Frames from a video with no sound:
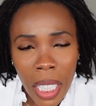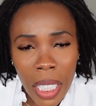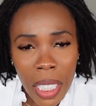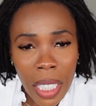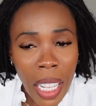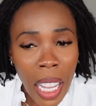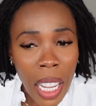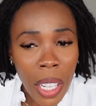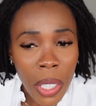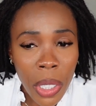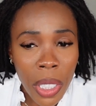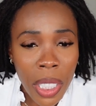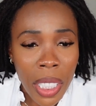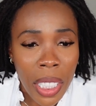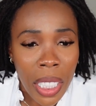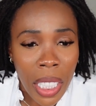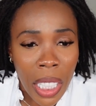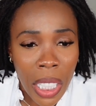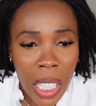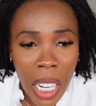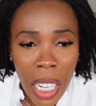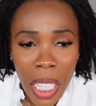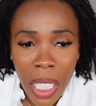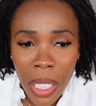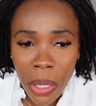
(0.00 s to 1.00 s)
And now she's
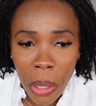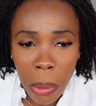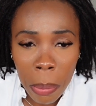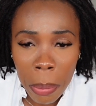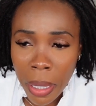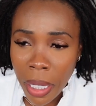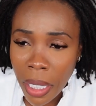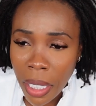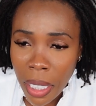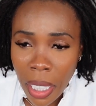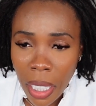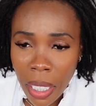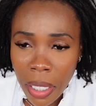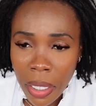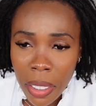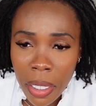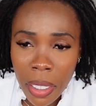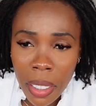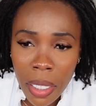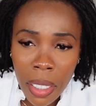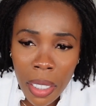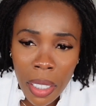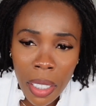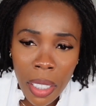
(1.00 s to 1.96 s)
crying up and down.